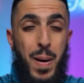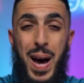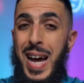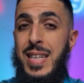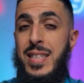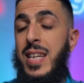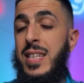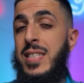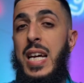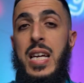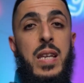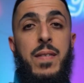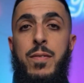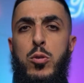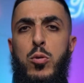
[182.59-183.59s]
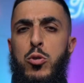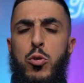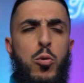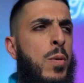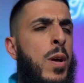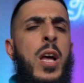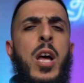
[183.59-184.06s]
piety attack individuals
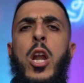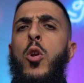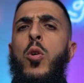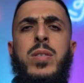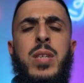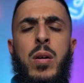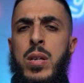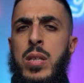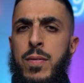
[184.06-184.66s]
who look down on